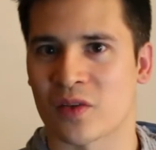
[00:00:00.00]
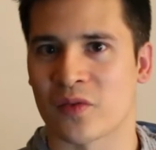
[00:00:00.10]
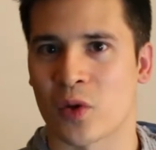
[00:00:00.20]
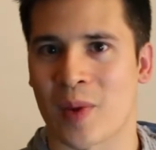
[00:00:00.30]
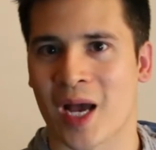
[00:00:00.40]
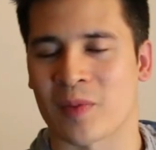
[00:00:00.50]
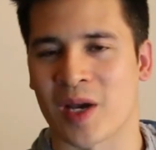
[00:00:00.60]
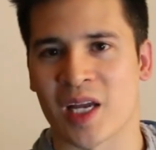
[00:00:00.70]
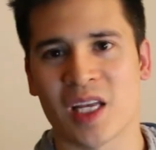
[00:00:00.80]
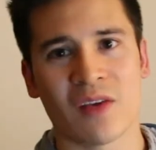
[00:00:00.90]
of low back
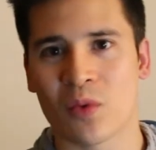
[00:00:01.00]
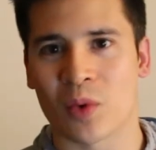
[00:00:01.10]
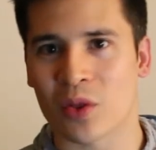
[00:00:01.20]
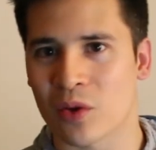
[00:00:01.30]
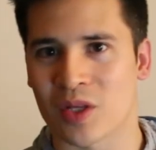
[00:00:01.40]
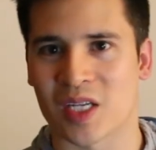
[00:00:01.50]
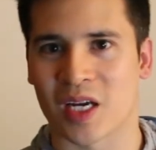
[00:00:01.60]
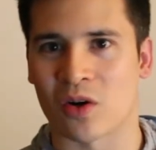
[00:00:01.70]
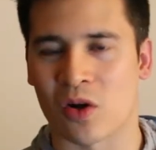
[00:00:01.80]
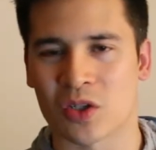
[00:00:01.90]
pain, even with all this
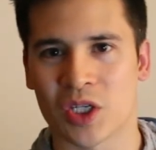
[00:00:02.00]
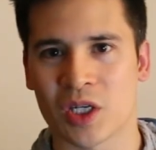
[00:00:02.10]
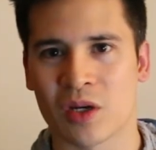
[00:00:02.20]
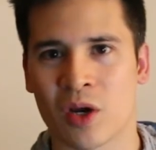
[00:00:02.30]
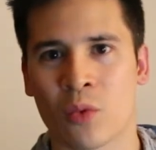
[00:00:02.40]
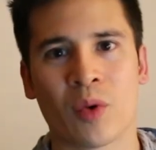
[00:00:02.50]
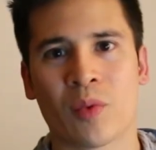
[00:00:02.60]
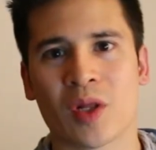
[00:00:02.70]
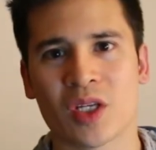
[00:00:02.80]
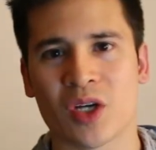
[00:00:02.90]
technology, we
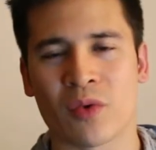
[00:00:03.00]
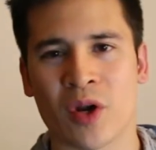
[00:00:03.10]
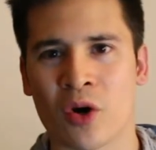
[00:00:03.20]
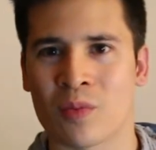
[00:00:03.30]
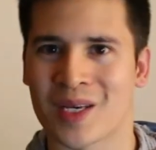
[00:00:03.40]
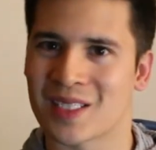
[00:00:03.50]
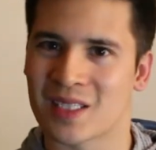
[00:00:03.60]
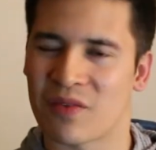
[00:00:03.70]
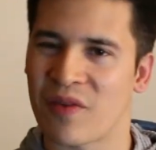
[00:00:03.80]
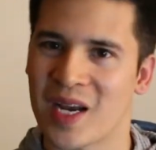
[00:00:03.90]
really don't know, because
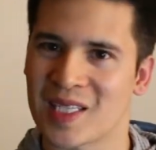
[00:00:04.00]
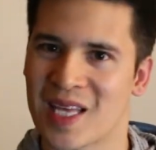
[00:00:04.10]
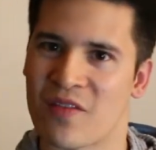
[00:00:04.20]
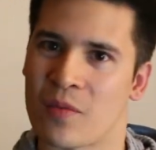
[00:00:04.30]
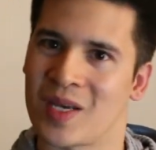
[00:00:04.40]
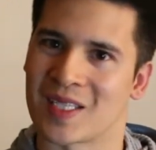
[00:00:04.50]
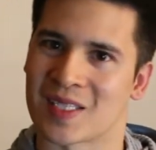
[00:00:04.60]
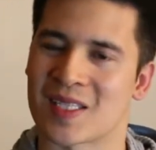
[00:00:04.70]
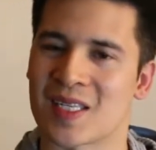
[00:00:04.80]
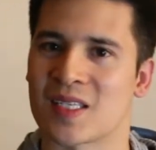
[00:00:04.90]
the findings haven't been
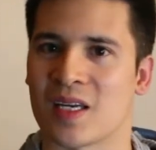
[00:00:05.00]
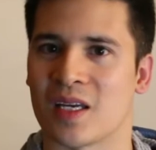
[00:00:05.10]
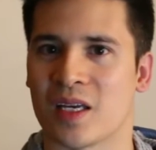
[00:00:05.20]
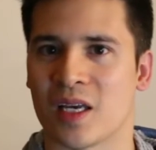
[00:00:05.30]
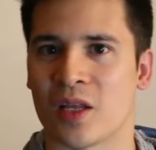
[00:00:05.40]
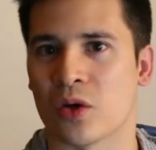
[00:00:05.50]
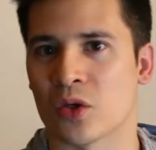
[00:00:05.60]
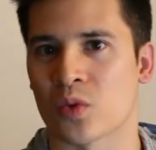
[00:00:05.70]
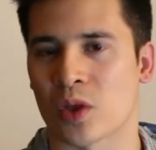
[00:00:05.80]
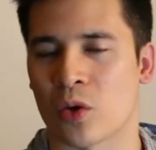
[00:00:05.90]
consistent in
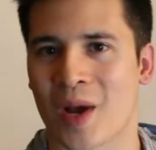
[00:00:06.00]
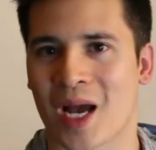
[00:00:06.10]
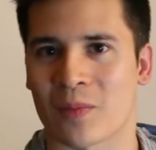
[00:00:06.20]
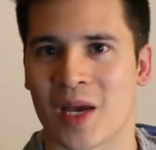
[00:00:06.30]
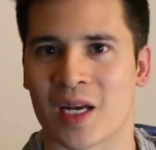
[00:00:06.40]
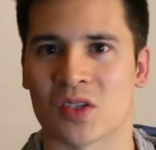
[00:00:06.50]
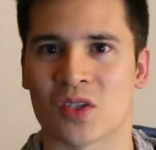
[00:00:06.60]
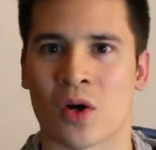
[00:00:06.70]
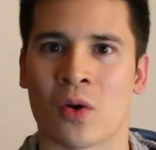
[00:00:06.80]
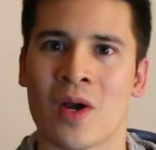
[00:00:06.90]
those with low back pain. And
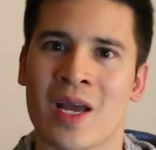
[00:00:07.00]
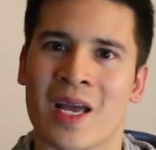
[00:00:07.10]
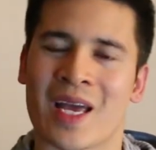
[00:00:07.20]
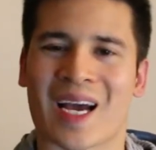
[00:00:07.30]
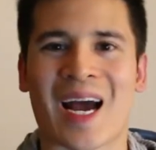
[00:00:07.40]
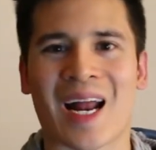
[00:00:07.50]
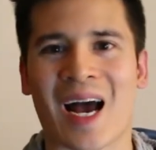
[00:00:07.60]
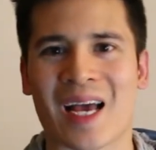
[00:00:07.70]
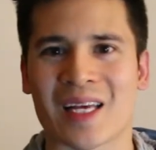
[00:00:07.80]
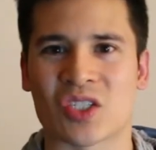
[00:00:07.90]
so it kind of
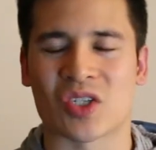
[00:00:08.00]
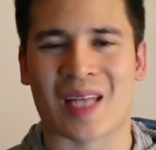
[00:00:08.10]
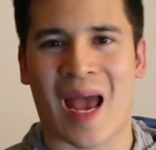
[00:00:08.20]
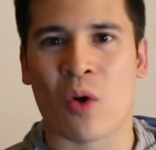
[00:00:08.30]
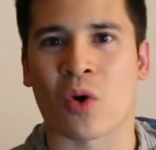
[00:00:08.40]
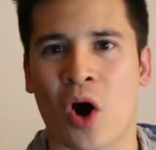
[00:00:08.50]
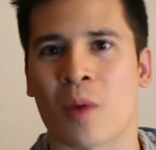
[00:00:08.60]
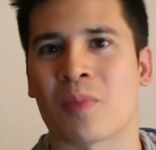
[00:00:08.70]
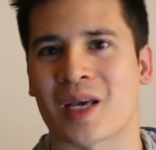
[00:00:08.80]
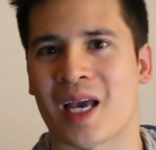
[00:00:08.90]
highlights just how
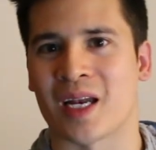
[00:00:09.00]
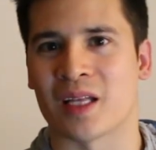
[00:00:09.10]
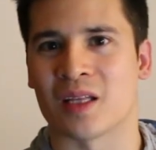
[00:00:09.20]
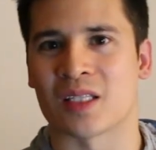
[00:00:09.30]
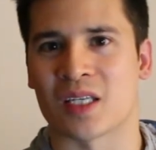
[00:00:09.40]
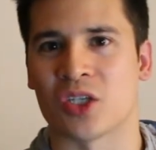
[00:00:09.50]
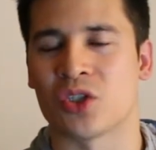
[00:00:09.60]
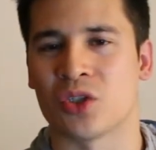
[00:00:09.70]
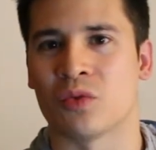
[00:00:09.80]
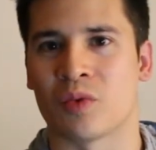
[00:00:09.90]
complicated this
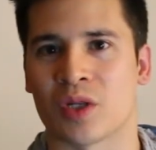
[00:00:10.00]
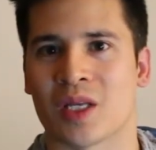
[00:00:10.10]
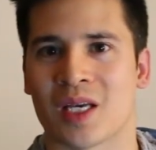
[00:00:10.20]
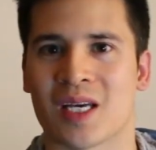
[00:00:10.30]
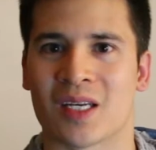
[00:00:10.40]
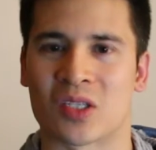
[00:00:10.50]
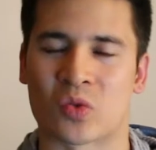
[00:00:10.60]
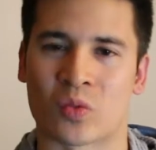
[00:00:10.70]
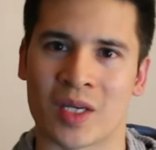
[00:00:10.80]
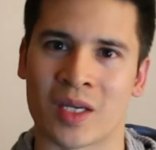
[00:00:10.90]
issue really
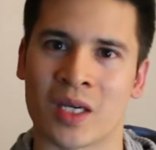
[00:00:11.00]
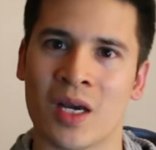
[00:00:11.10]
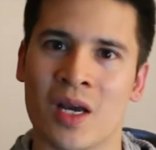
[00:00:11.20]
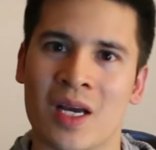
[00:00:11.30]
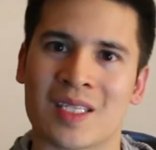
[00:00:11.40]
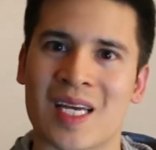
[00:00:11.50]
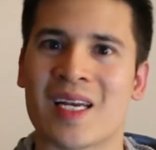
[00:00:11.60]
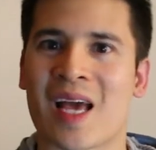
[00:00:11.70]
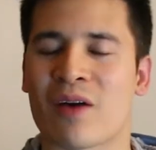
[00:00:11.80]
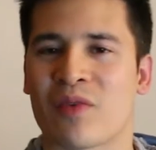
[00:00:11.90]
is. We tend
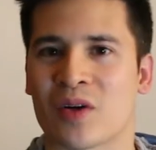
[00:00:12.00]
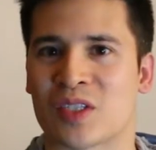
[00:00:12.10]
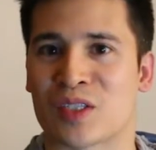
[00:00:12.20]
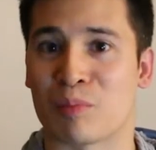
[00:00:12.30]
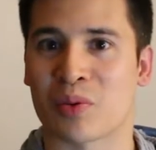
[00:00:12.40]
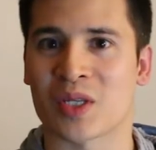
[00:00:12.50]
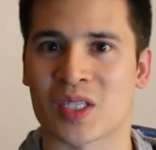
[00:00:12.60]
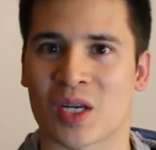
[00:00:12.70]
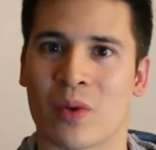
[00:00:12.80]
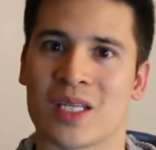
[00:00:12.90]
to have very
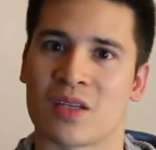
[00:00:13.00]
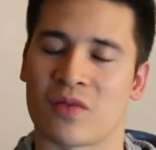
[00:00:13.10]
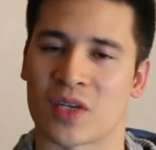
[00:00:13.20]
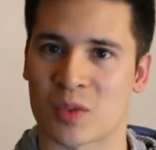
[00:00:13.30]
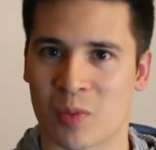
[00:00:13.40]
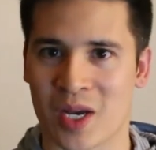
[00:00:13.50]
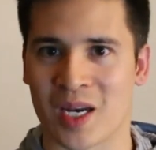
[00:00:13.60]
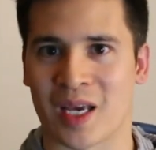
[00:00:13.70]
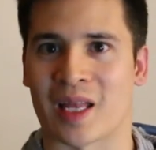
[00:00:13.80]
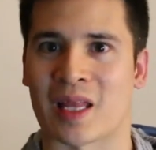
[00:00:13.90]
simplistic ways of
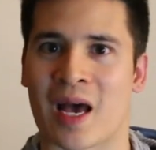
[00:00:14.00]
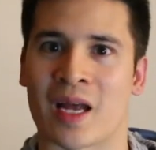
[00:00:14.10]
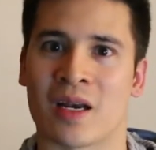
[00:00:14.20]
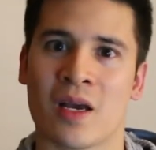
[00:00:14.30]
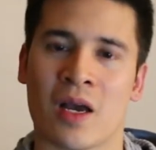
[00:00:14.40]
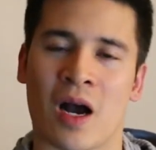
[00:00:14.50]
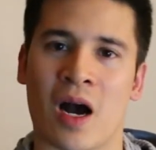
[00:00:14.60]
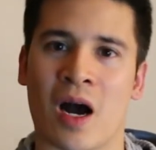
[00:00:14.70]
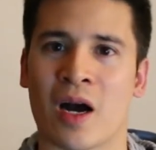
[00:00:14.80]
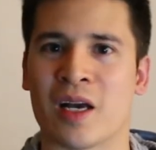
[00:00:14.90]
explaining it, that
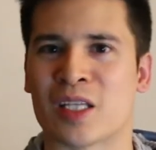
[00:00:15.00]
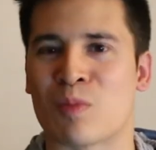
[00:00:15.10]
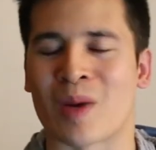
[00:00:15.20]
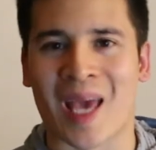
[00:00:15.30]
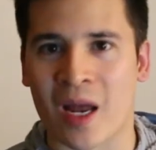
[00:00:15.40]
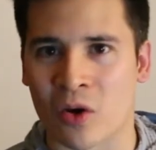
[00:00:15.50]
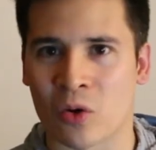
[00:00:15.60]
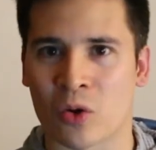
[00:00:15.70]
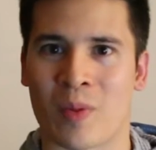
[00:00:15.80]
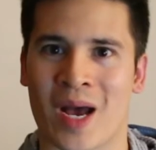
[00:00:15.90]
uh, it's
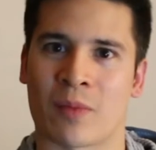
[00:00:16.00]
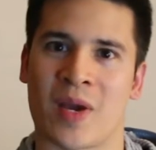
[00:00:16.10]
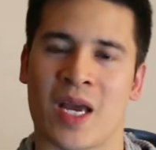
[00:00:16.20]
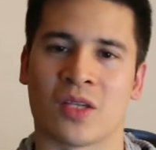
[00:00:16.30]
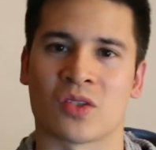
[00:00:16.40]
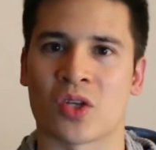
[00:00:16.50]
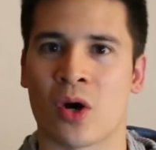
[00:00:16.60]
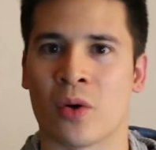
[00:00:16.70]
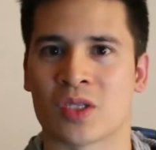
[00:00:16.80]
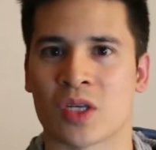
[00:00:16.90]
mechanical low back pain,
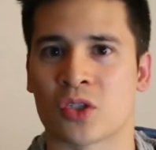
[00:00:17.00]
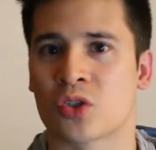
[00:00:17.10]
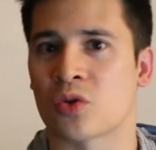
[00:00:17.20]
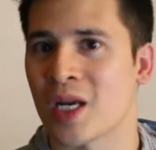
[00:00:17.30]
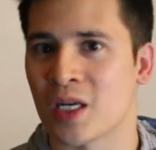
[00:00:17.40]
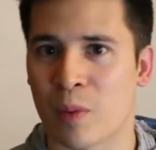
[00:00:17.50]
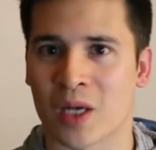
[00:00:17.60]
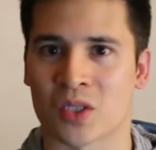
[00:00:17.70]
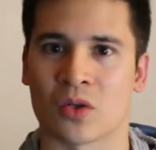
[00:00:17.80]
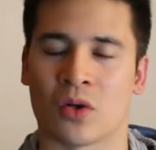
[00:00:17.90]
so it's a strained
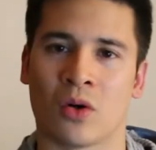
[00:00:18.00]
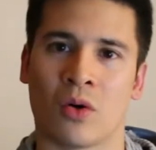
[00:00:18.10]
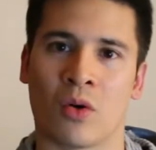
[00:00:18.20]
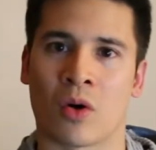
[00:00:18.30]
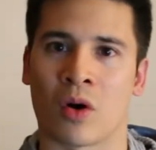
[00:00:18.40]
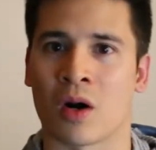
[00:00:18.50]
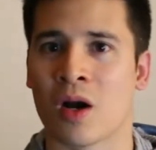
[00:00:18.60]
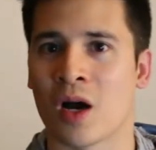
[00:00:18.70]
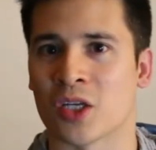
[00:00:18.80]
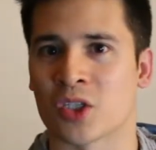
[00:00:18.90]
muscle
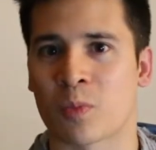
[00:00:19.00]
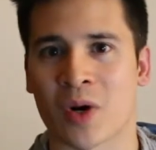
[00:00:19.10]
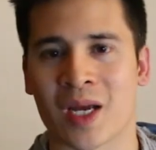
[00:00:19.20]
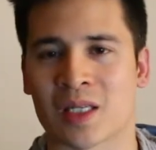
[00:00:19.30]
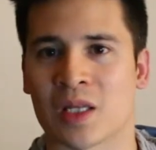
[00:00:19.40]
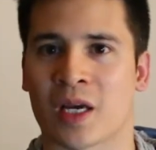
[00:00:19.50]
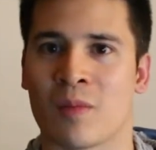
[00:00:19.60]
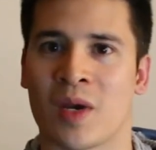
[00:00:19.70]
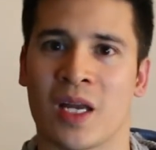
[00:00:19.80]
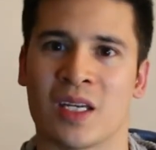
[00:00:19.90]
or a sprained
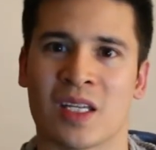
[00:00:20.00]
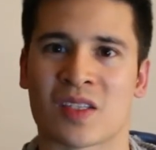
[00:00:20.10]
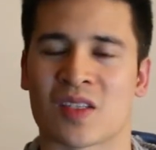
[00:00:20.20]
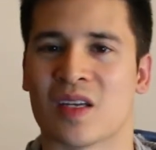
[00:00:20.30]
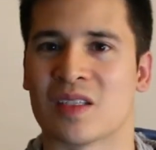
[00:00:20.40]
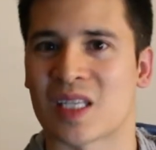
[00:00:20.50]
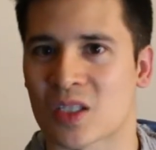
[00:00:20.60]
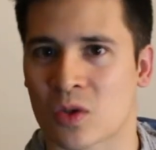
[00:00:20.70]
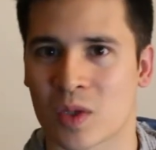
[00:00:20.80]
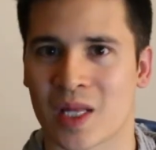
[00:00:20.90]
ligament, it's
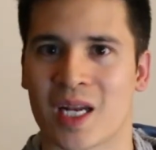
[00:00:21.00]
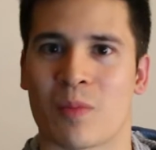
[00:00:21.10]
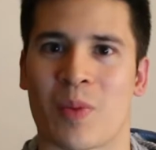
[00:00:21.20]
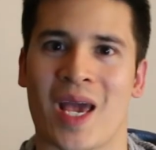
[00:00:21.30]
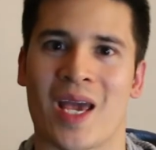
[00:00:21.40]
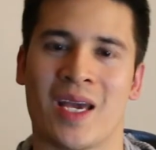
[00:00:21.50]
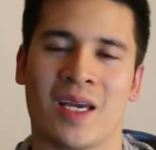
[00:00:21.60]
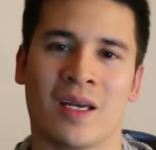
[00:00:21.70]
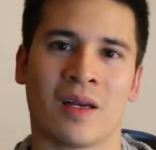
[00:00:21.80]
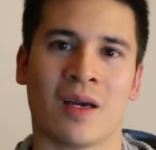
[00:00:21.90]
disc-related
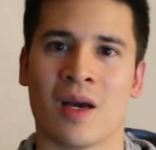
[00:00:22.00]
pain,